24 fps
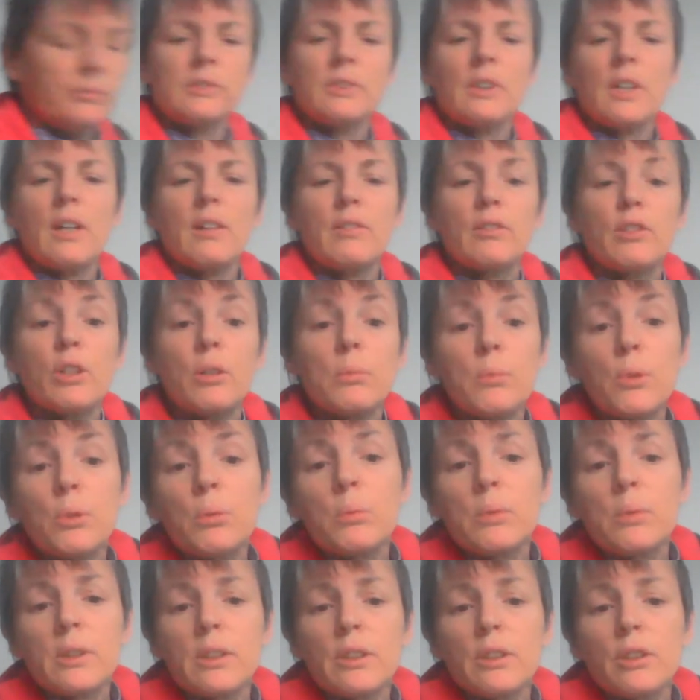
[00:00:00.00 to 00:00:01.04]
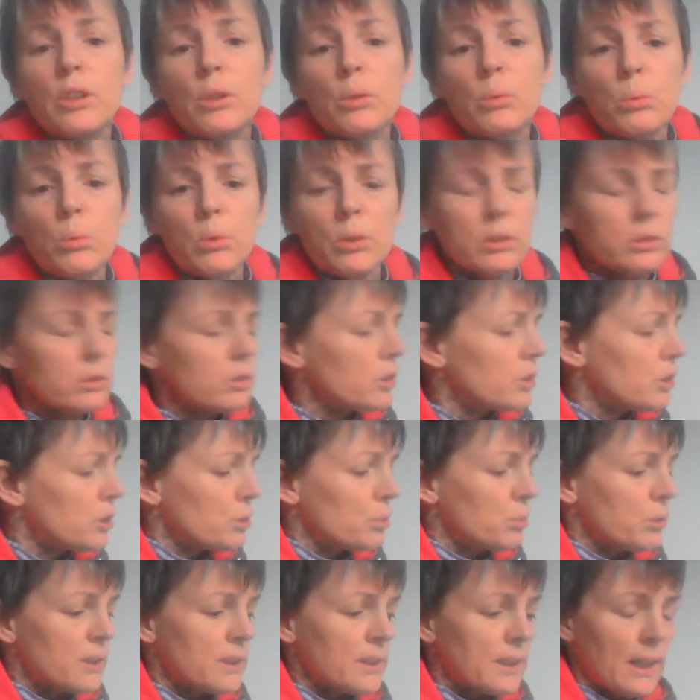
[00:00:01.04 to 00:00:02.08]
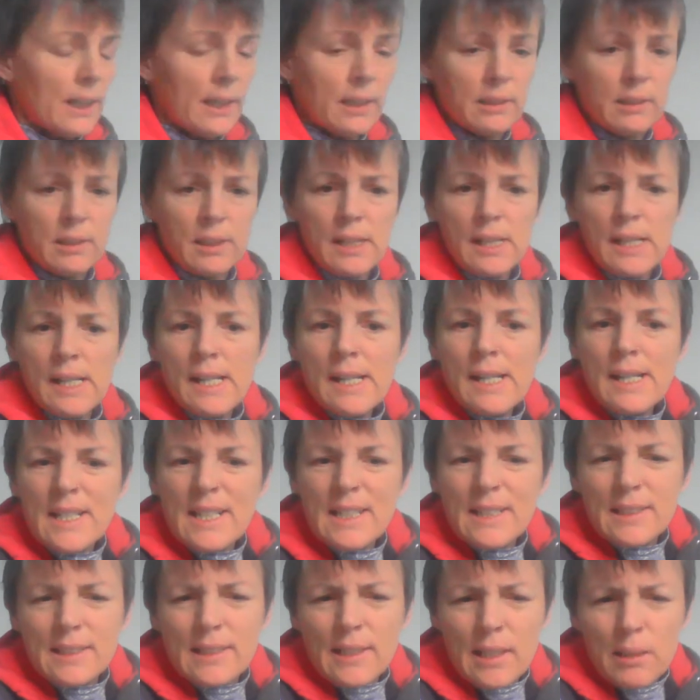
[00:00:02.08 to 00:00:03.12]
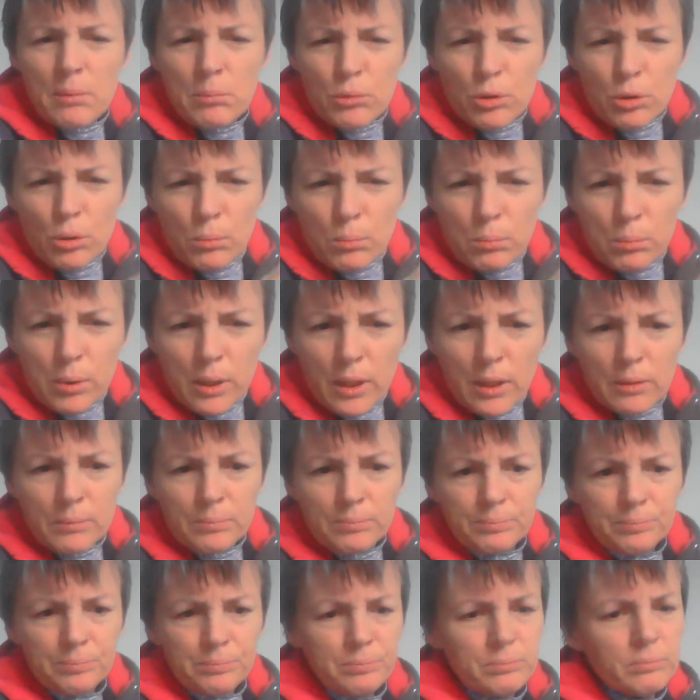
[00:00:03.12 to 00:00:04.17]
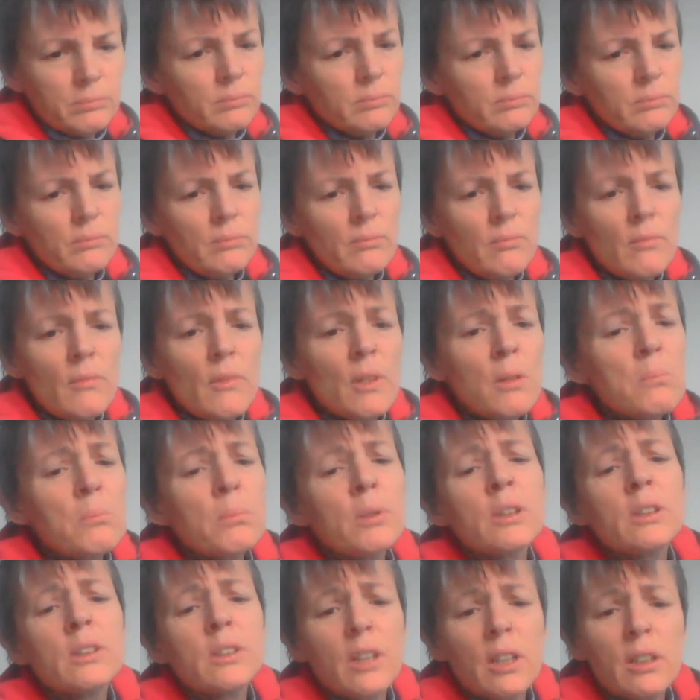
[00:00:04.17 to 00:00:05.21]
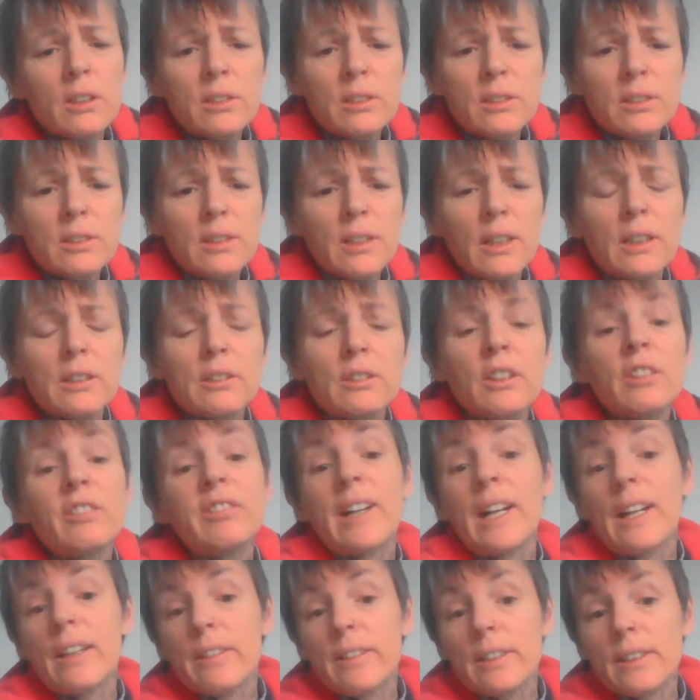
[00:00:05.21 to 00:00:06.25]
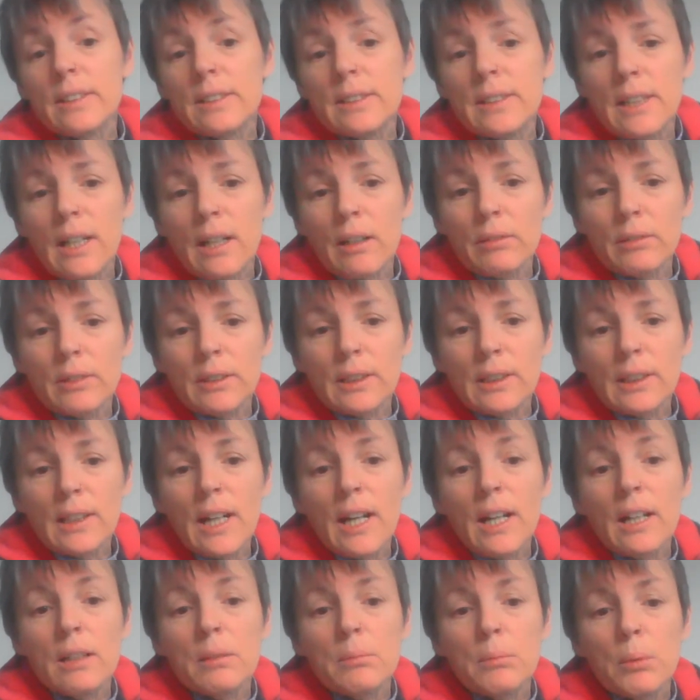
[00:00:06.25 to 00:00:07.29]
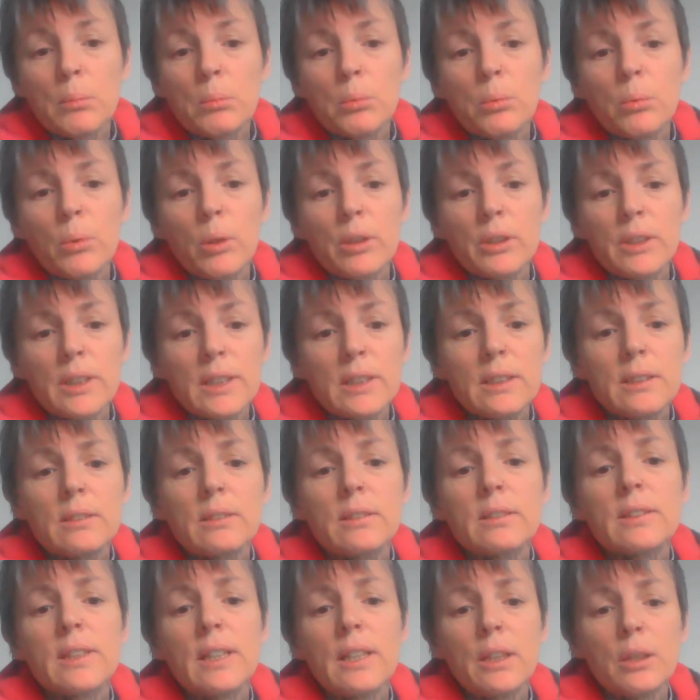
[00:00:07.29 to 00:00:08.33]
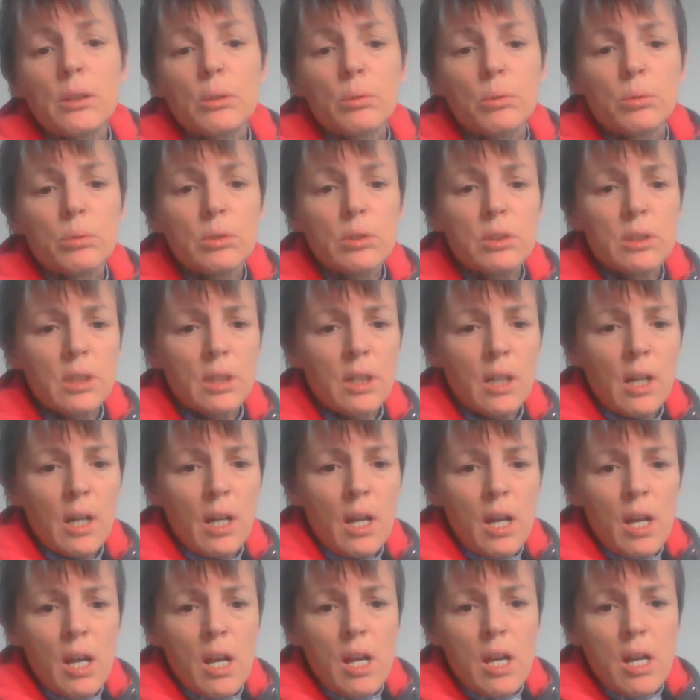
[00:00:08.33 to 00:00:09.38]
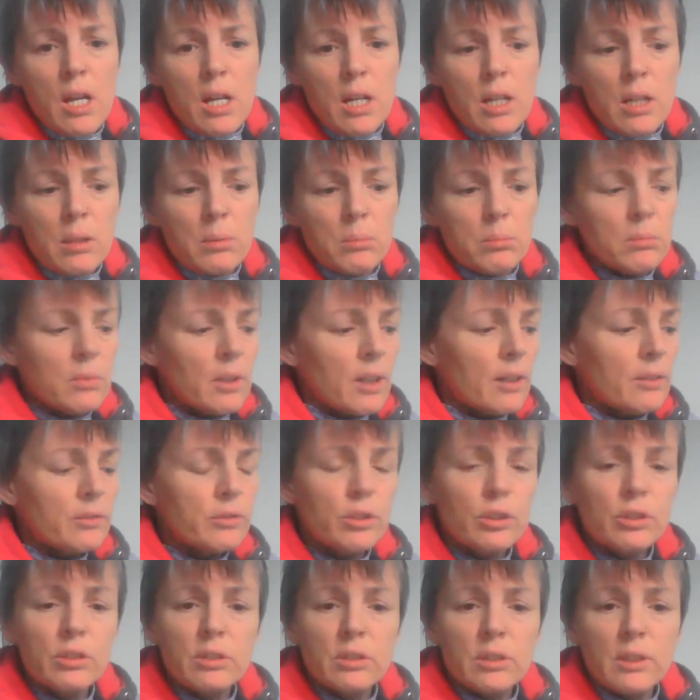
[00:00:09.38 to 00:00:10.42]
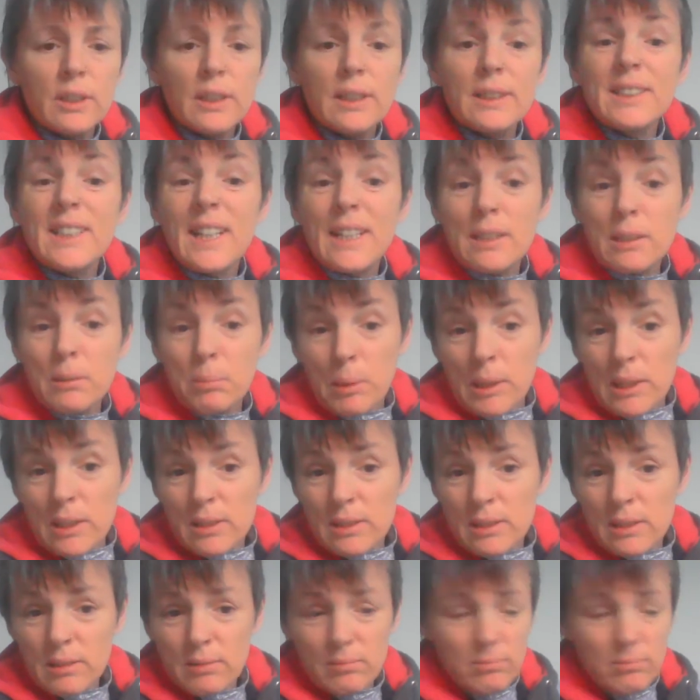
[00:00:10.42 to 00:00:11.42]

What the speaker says: I've come up with a new one, a new design, same jumper, but because I don't write things down and I can't remember what needles I used, I've done a test piece.